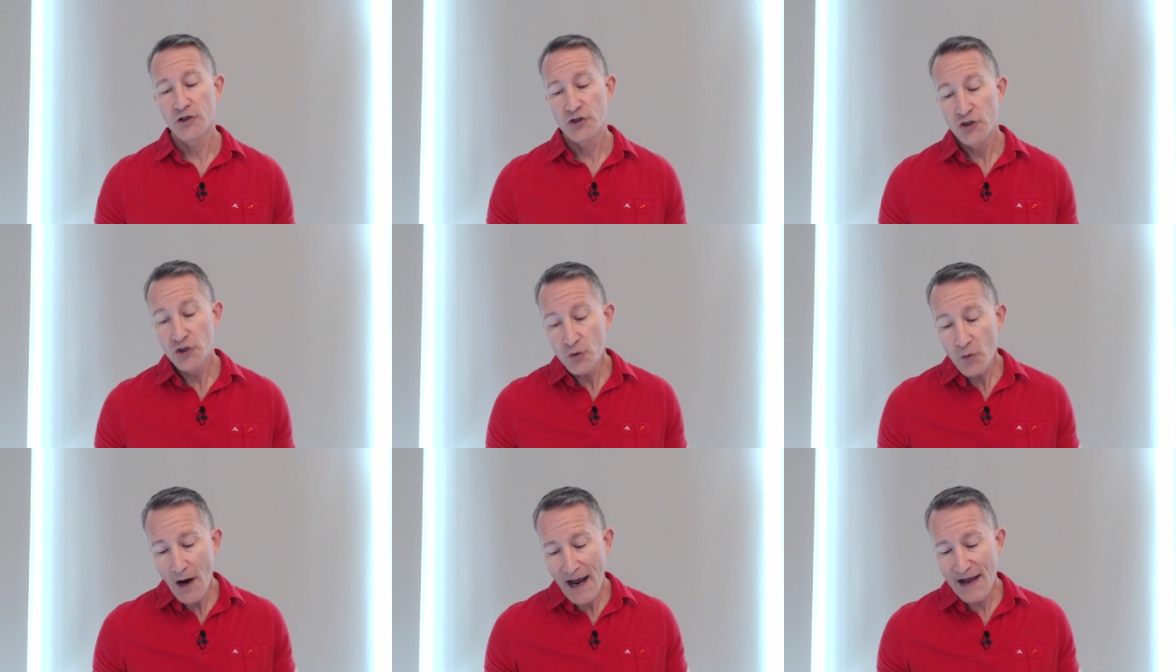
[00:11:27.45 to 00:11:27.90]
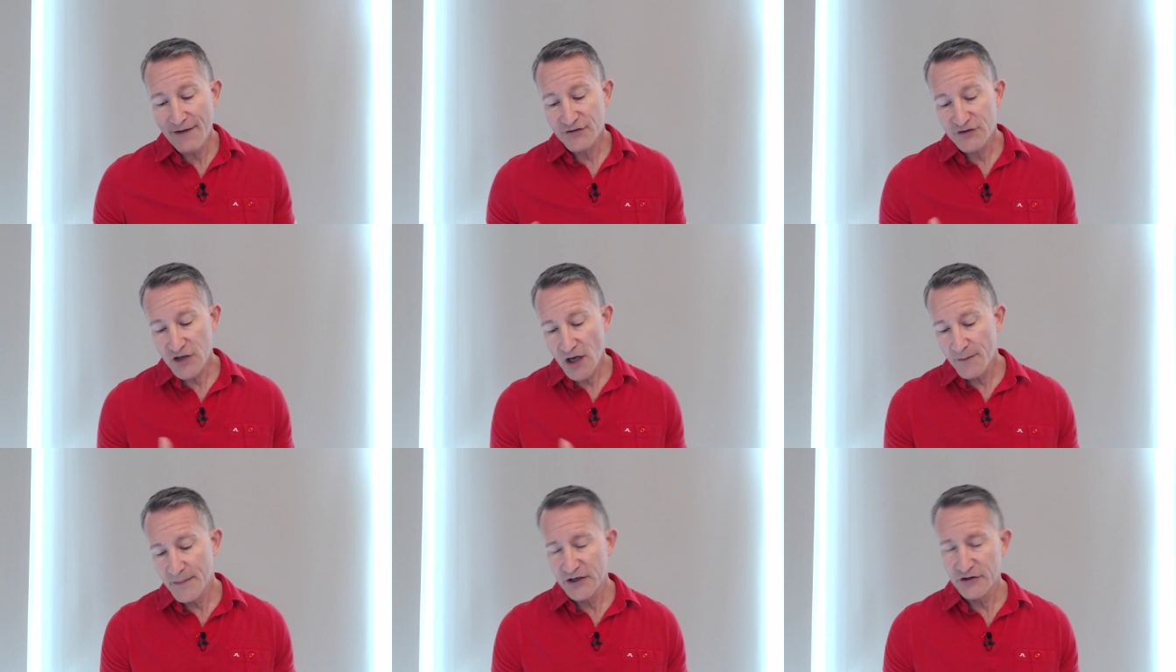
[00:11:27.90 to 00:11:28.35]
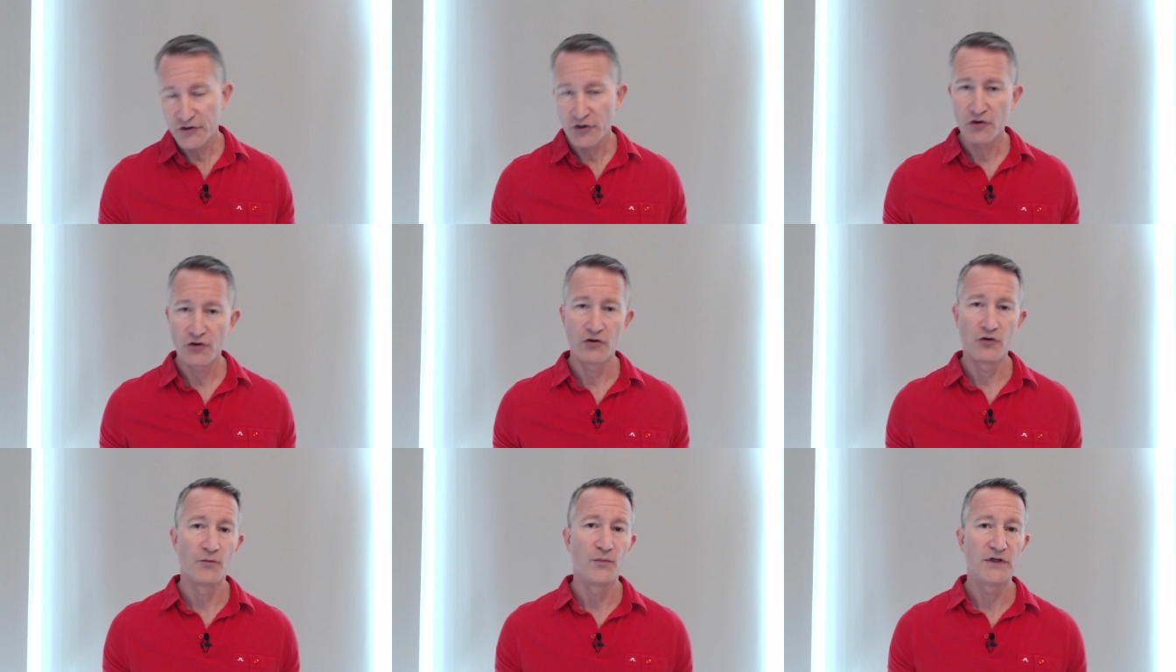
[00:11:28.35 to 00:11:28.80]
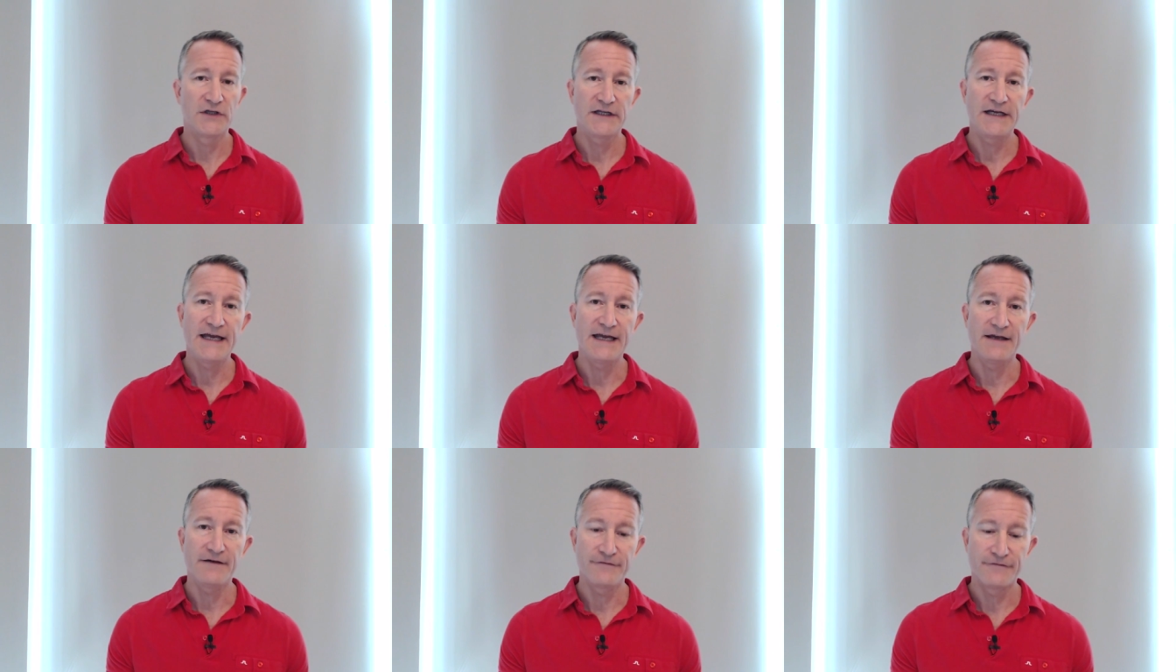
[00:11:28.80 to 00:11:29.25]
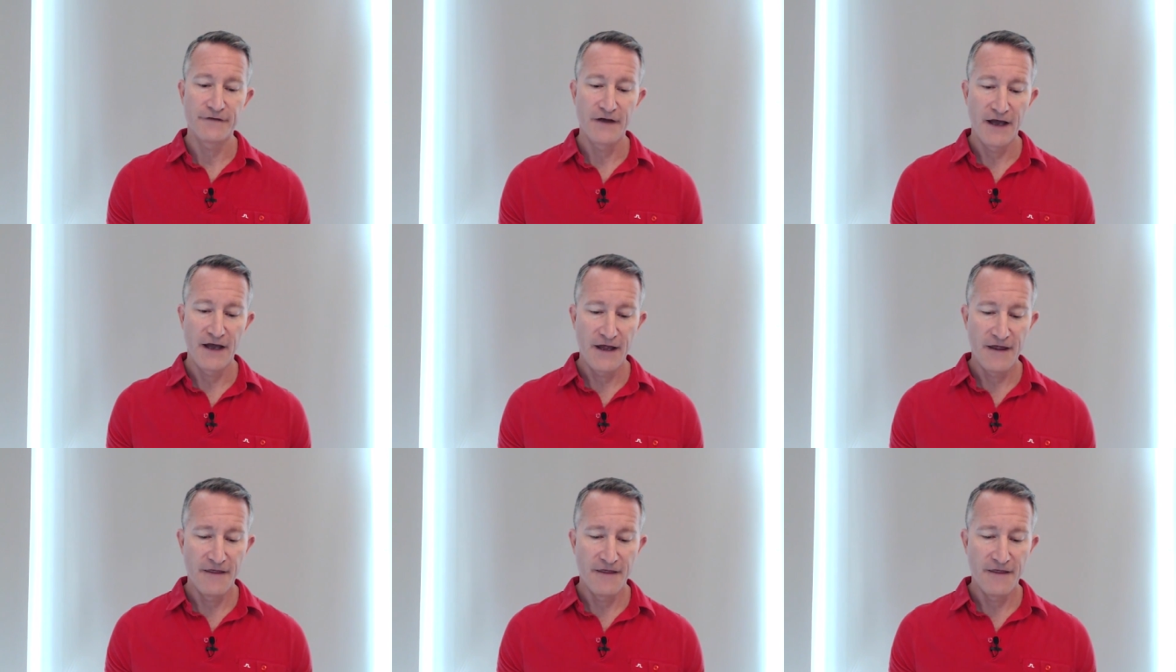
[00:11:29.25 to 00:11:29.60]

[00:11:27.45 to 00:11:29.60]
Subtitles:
you have some internal belief